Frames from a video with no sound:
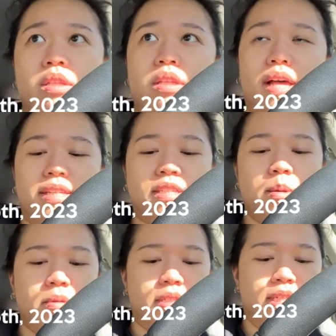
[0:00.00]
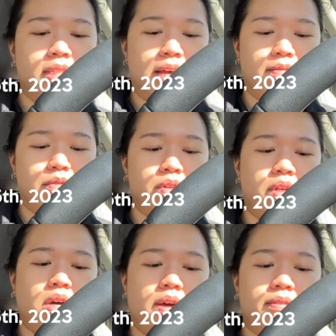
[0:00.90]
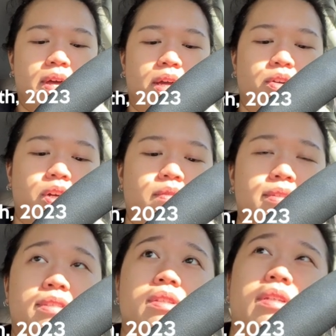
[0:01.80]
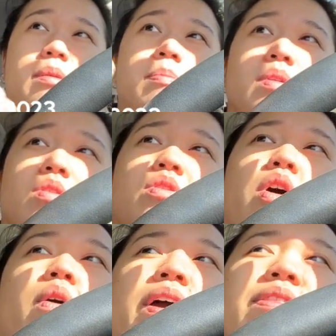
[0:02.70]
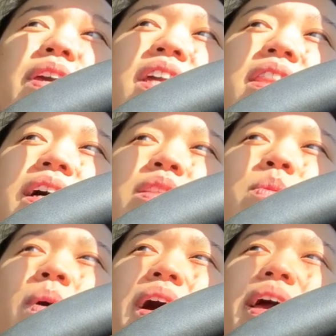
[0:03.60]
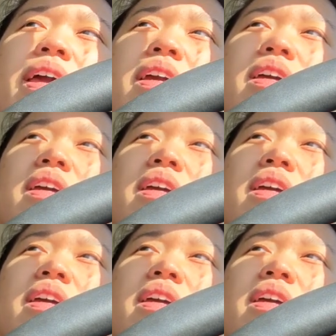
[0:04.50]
last couple of days I haven't really gotten that great of a sleep so I think that's why